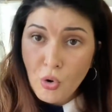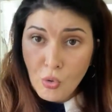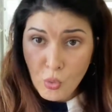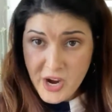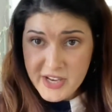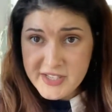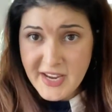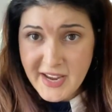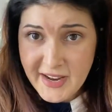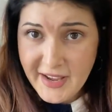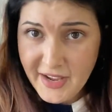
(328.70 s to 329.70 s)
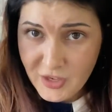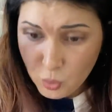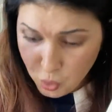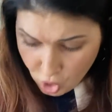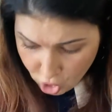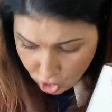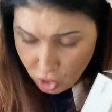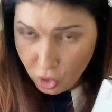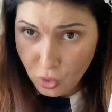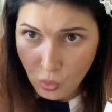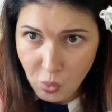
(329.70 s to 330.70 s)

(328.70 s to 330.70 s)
We did it, woohoo!